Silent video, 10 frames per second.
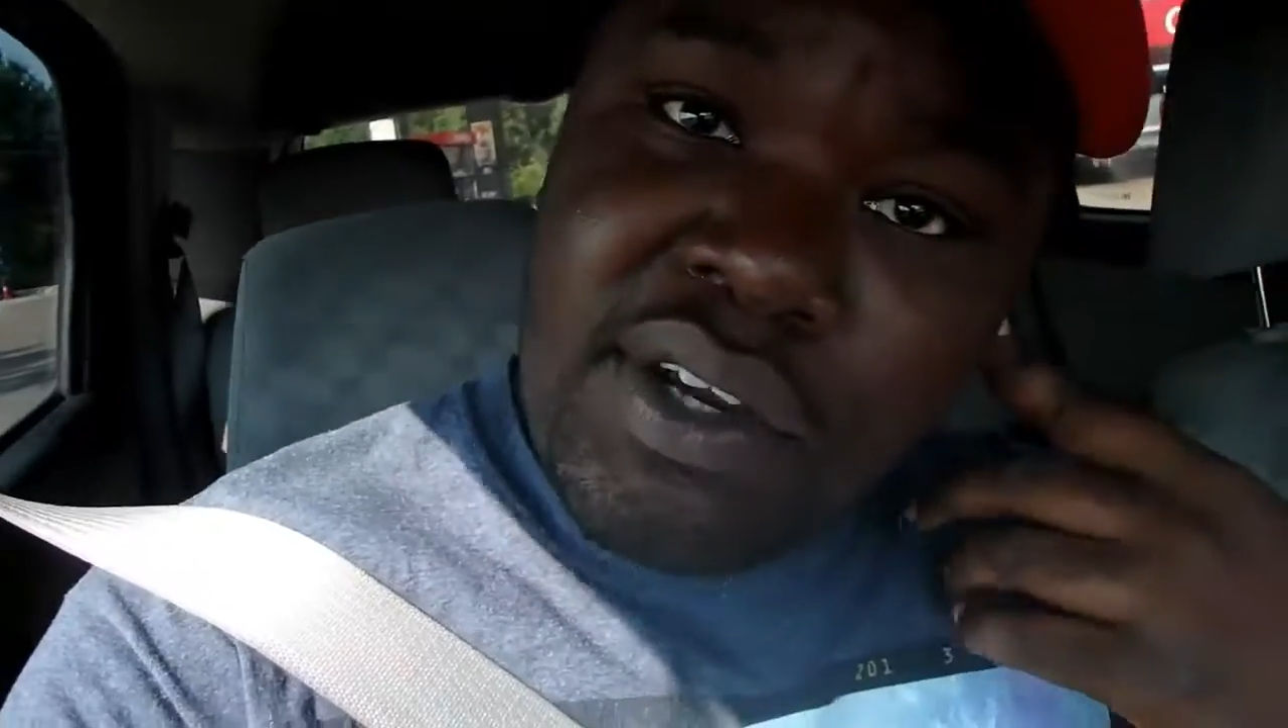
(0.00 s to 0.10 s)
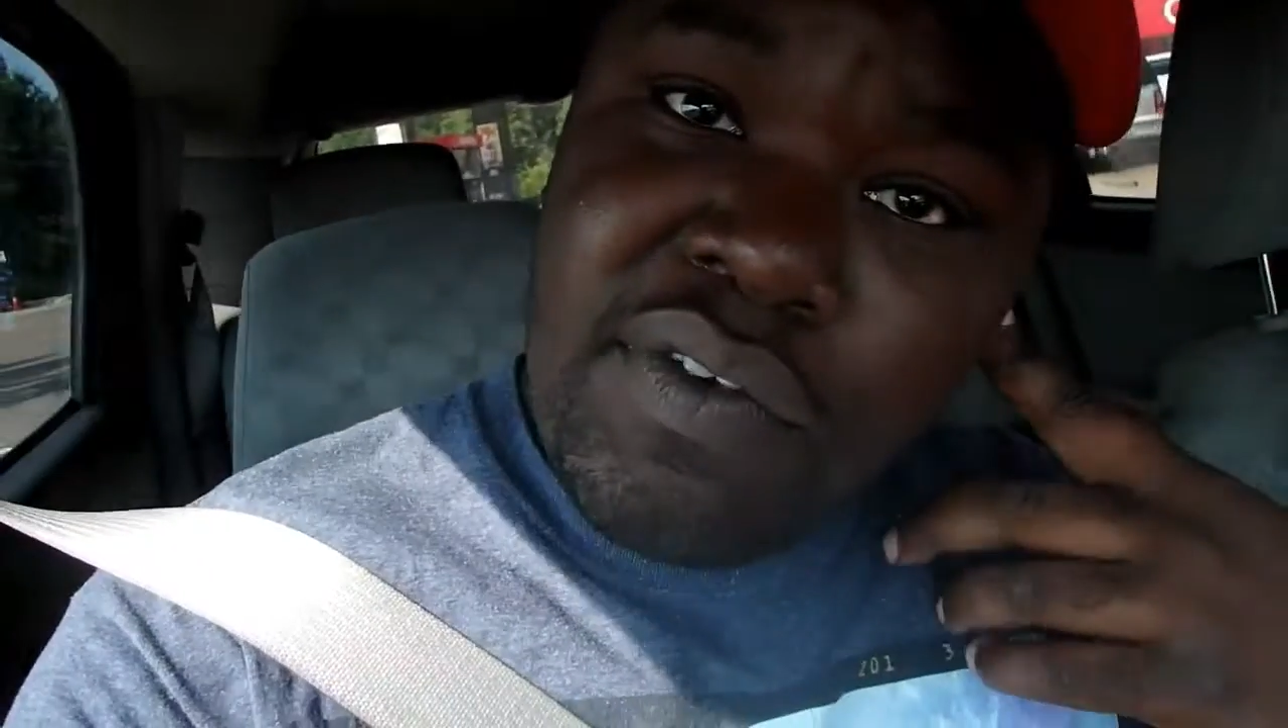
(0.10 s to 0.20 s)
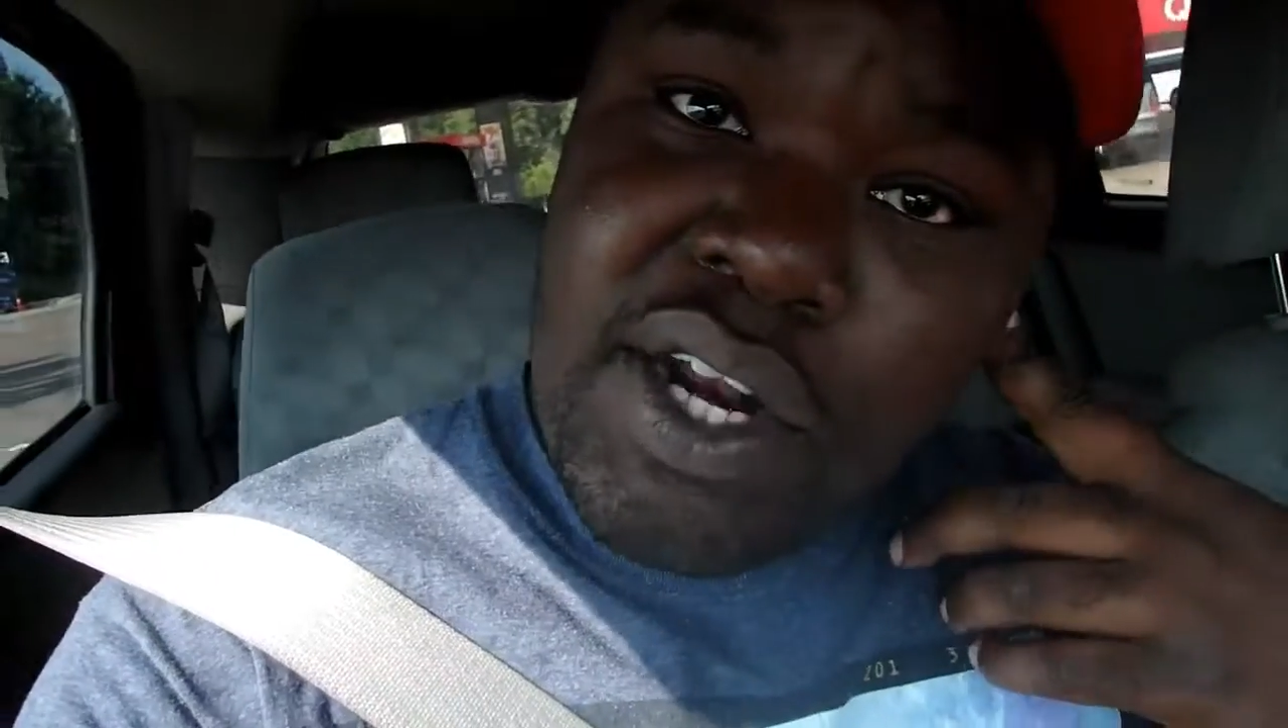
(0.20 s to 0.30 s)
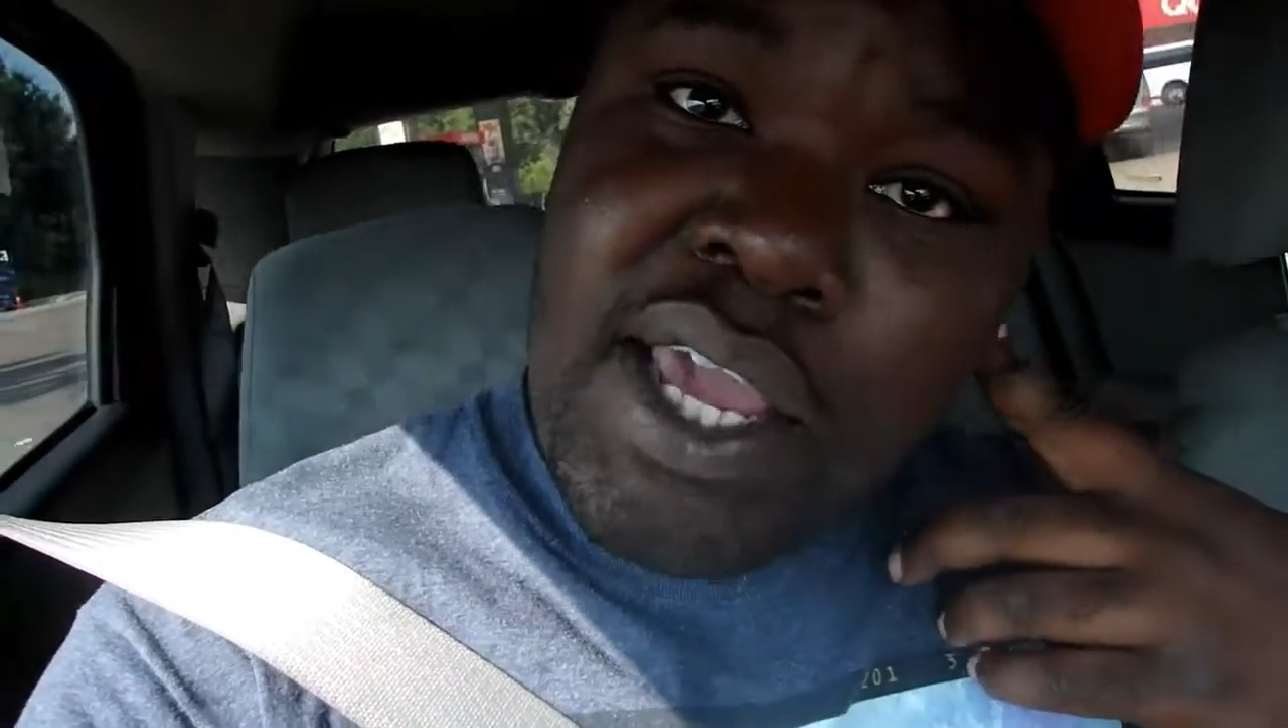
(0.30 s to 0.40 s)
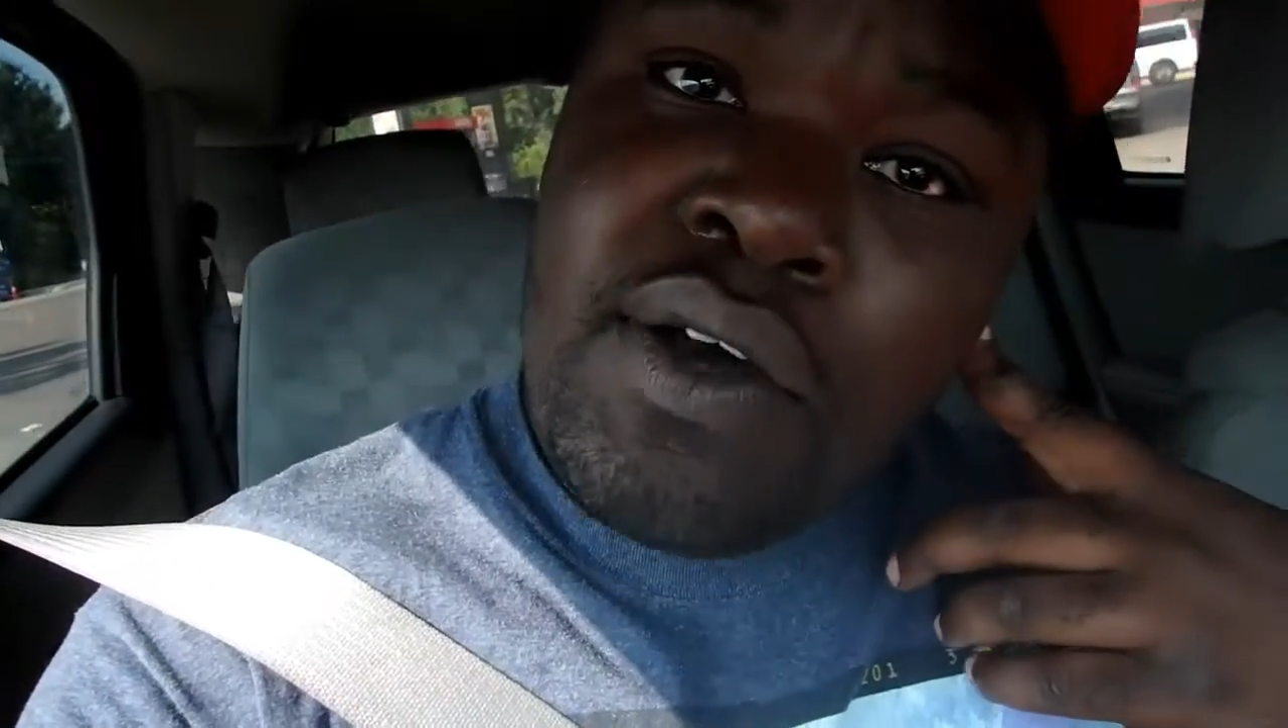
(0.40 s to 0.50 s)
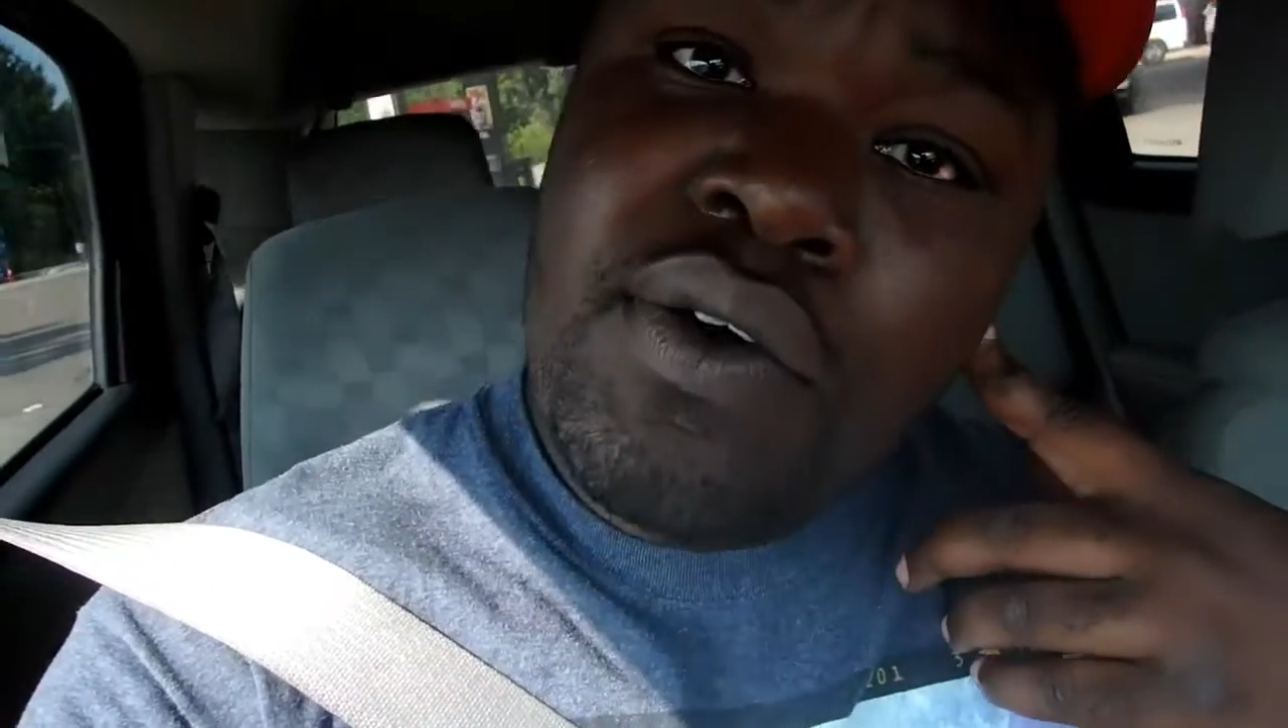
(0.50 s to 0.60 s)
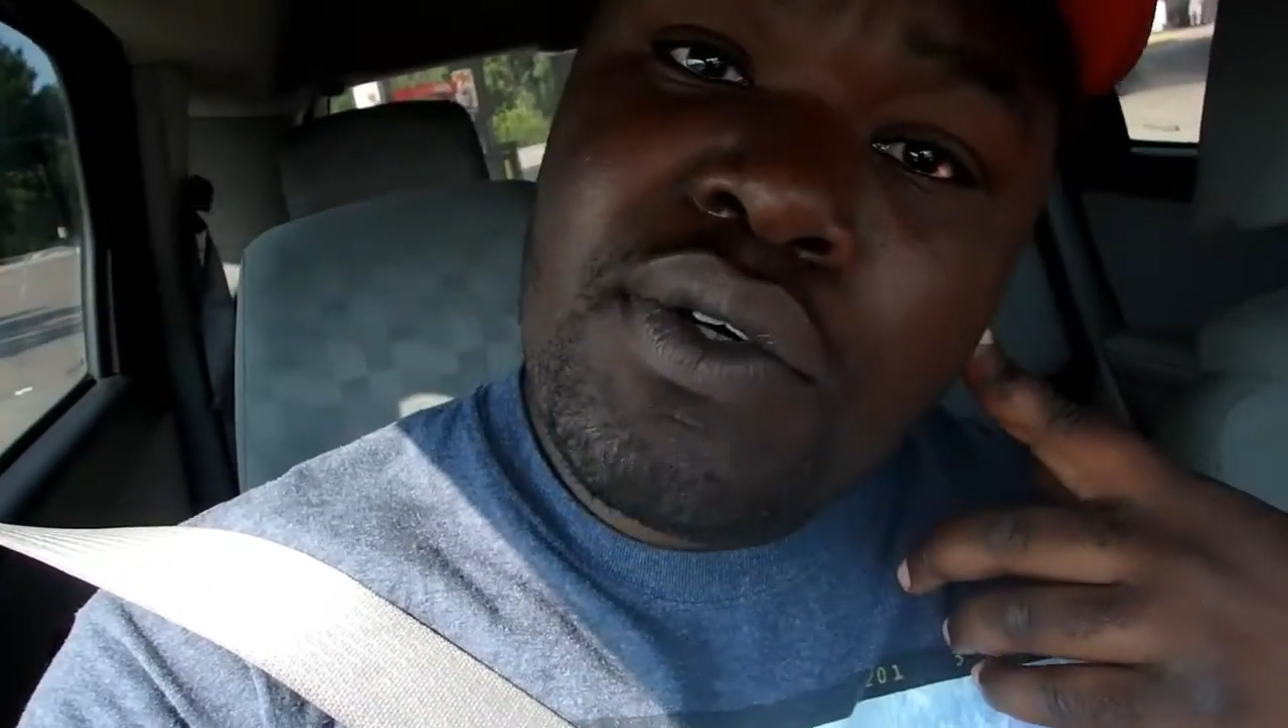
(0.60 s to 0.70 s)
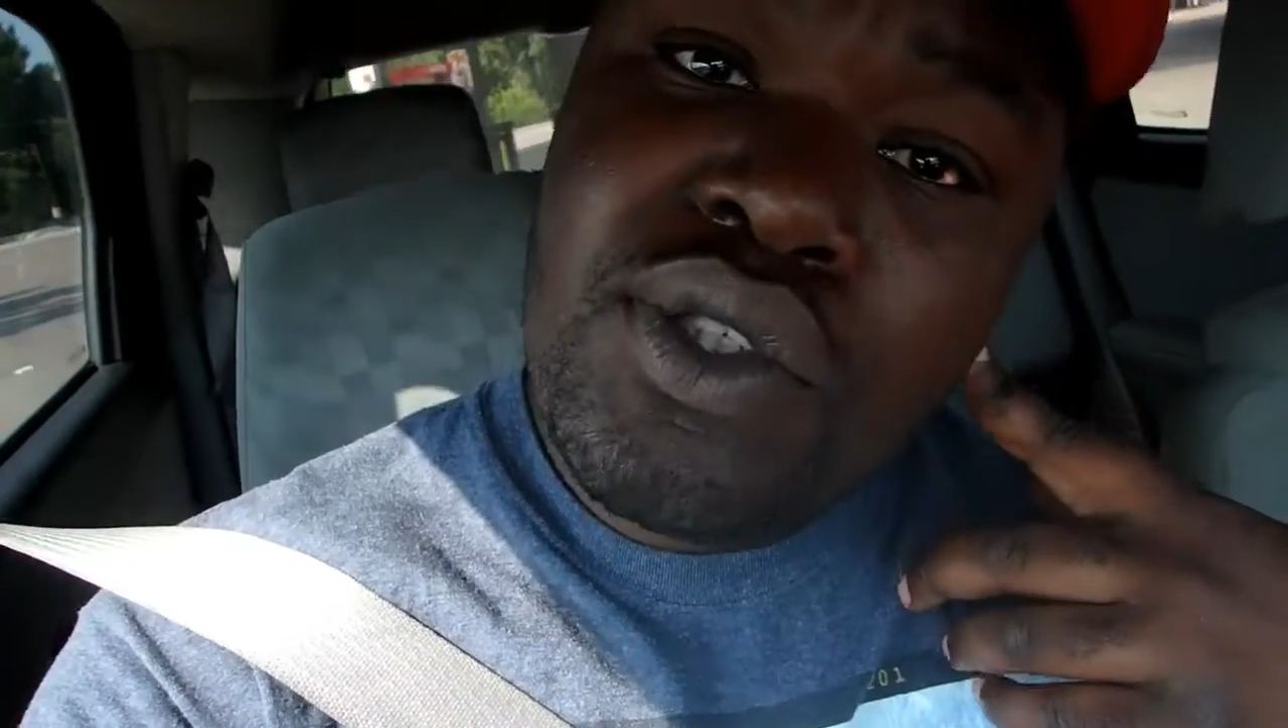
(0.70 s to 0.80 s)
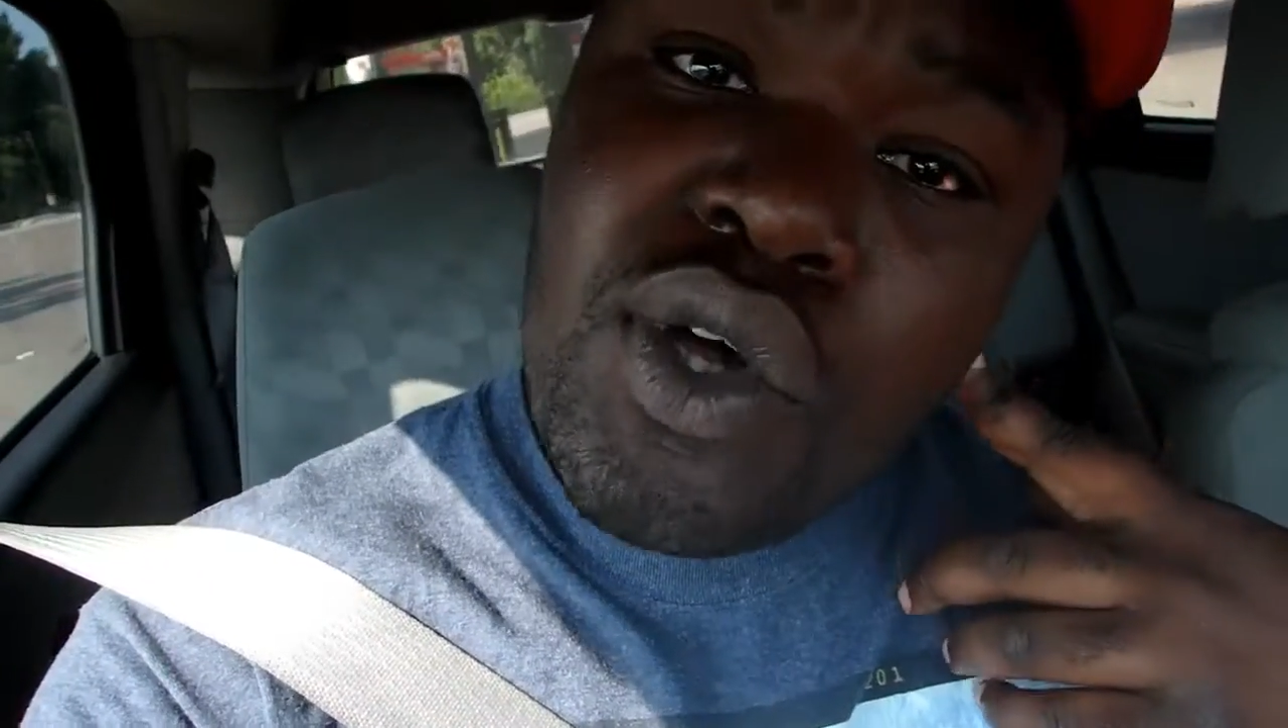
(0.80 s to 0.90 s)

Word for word: different angles